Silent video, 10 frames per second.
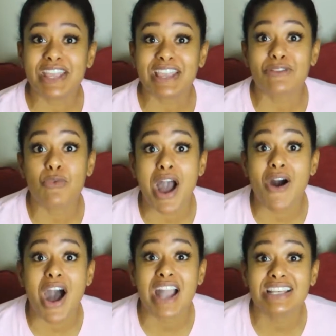thinking,
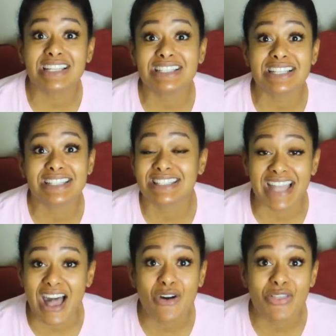wow, I need to
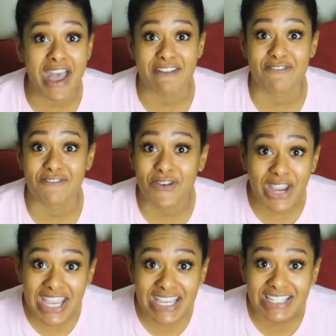sell that
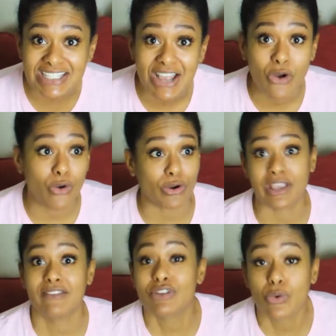fridge or
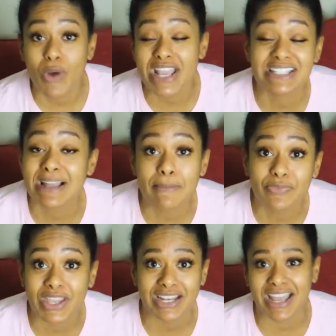give it away,
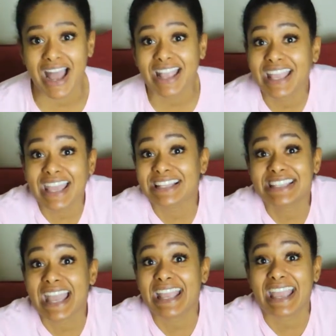something. I can't
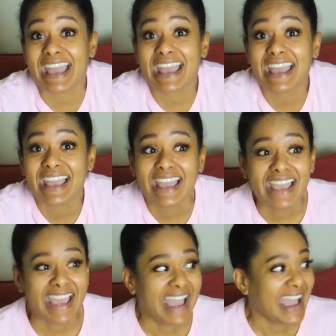take it.
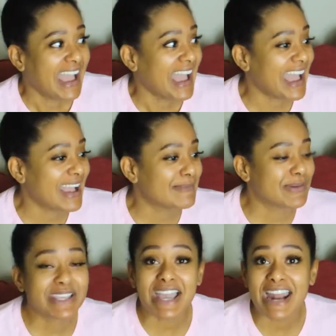
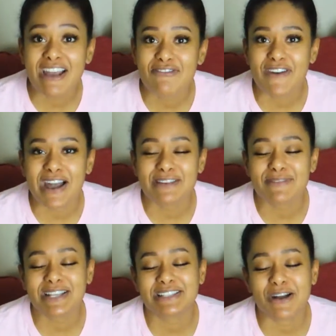But yet I
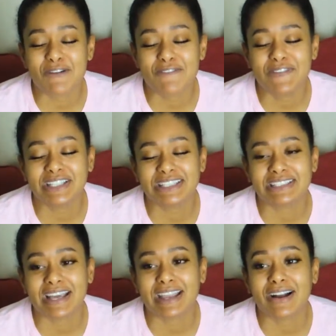find myself
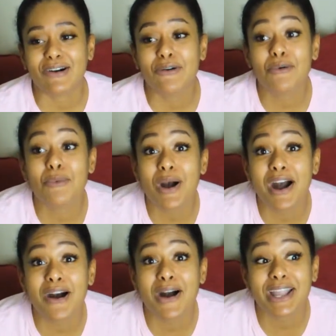feeling like, oh,
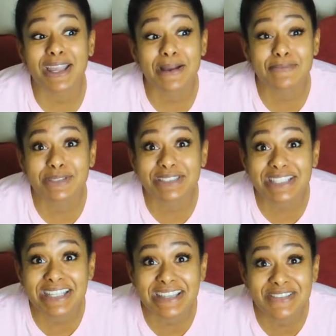wow, I can't
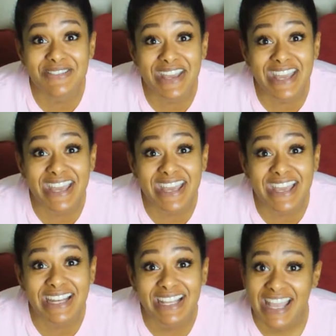believe
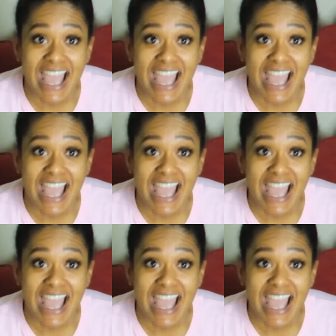it.